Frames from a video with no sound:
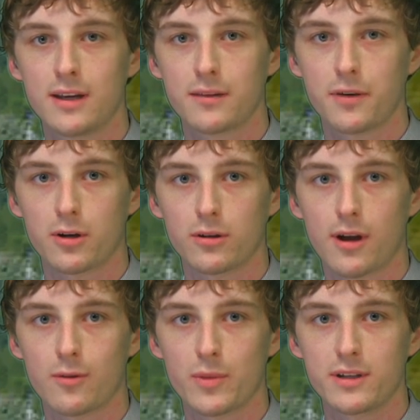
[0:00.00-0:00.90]
the federal
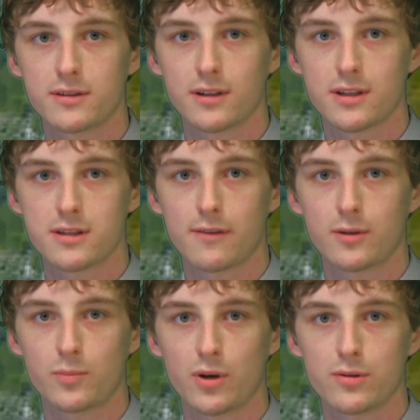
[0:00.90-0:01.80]
government uh, self
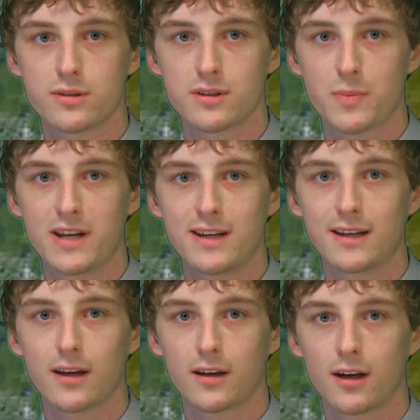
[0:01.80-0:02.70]
imposed
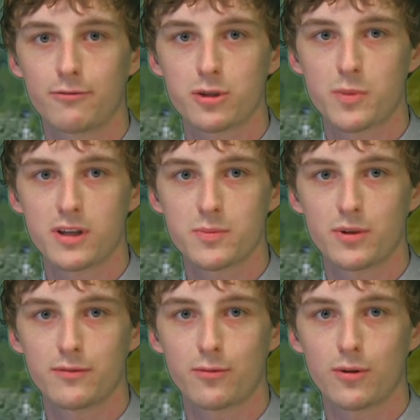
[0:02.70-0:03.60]
spending cutoff
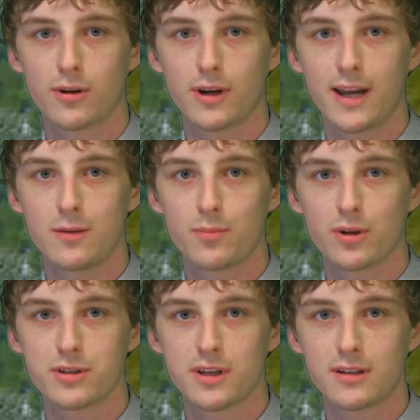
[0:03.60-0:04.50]
responsible for
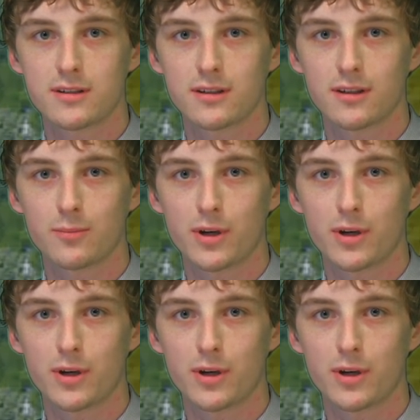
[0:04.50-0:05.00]
8% uh,